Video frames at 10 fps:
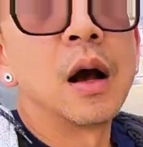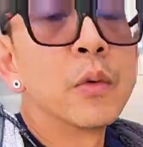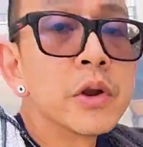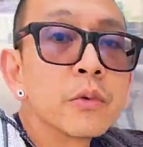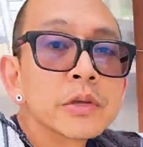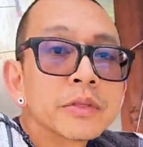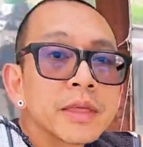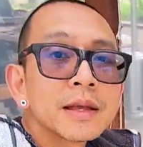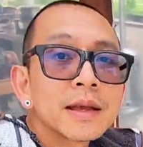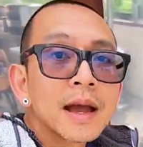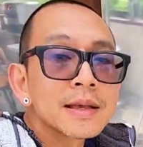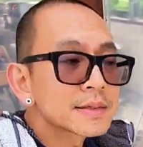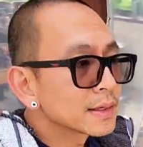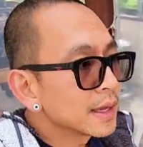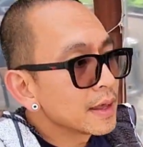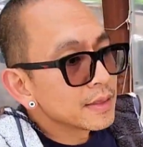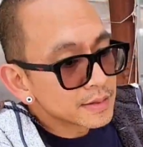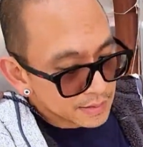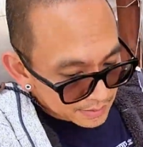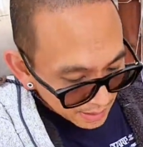I want to know what you think, guys. Again,
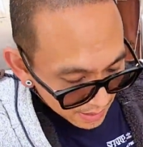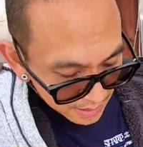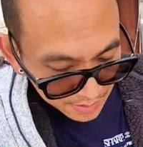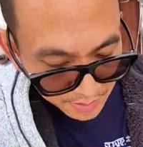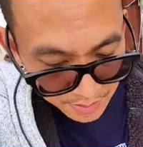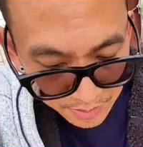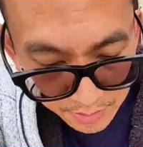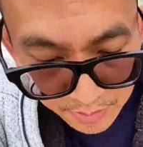this is a uh,